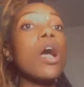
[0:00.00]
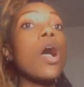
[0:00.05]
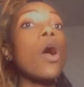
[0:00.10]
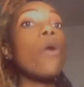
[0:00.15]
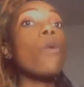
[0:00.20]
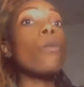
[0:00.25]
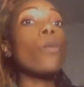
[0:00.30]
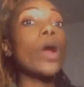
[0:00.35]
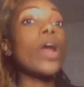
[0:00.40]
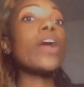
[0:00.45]

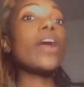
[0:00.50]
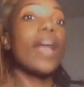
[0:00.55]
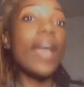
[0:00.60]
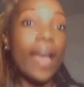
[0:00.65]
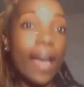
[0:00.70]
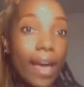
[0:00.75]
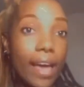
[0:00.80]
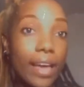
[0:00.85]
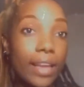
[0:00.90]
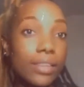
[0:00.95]

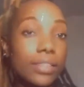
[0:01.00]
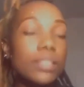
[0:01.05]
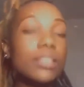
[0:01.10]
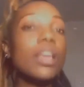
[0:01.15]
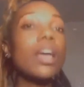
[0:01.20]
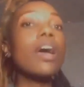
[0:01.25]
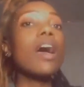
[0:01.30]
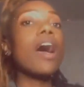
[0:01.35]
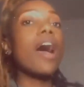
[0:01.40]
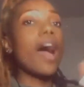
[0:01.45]
Whereas
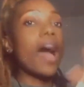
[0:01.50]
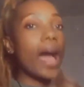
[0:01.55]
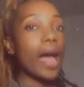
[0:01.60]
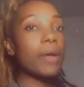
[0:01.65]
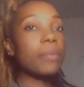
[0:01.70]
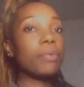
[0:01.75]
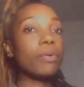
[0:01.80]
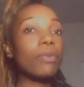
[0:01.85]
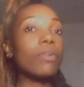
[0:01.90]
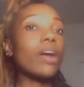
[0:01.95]
high
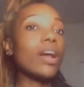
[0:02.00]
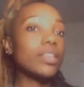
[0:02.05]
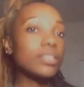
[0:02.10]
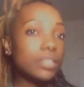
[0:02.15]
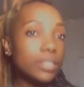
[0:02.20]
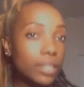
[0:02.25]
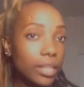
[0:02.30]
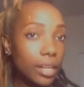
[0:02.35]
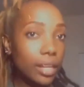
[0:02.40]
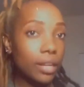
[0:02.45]

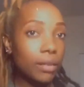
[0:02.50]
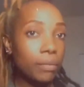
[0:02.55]
porosity,